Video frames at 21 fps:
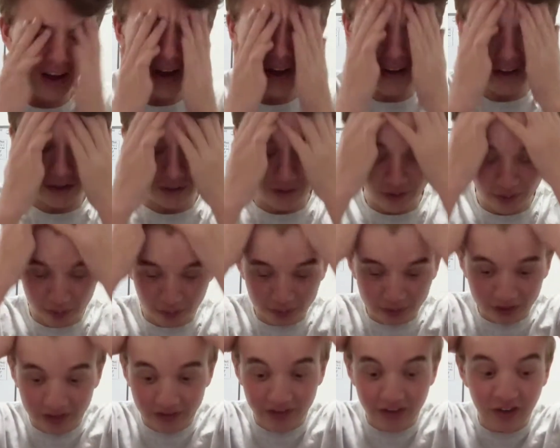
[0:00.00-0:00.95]
I don't know. The
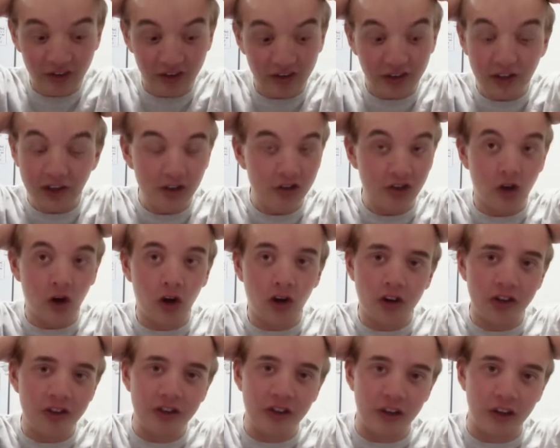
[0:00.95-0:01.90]
point is, it just
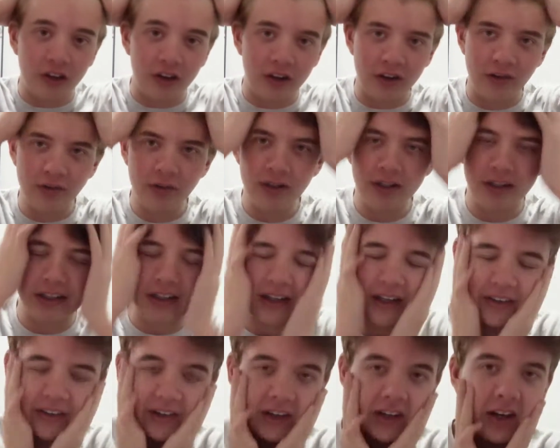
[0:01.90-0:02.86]
costs a lot. It really
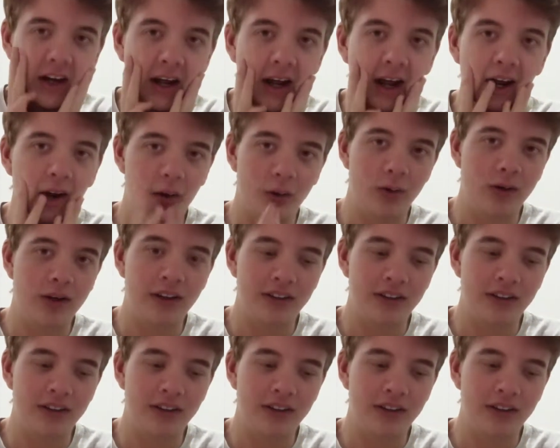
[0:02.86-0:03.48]
does. I don't know how.